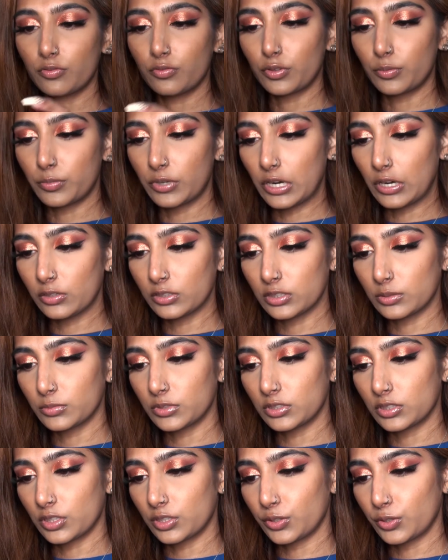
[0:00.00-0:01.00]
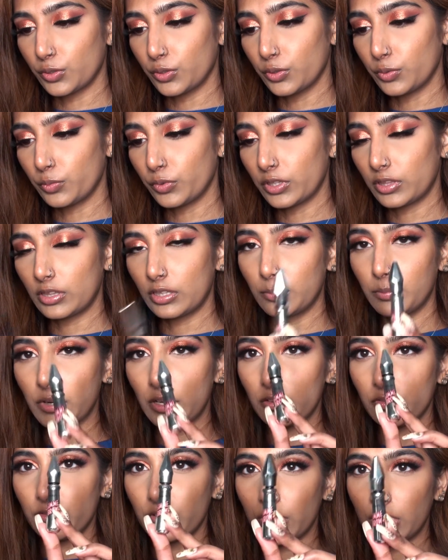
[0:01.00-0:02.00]
For brows, I'm just going to go in with the
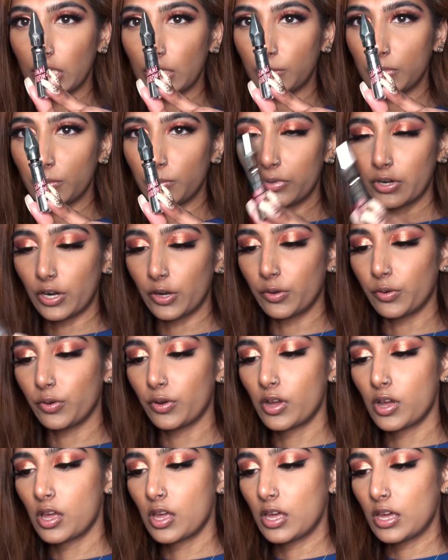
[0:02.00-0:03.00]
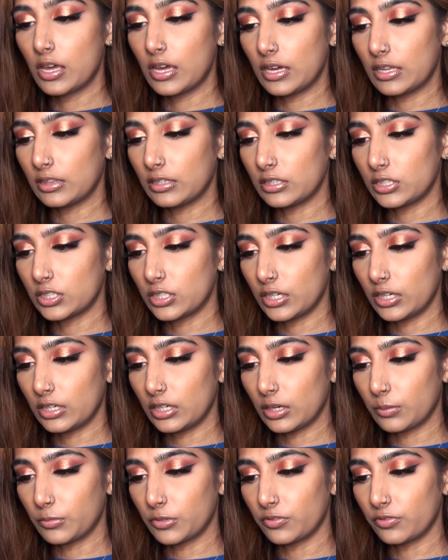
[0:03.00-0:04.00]
Benefit Gimme Brow in the shade number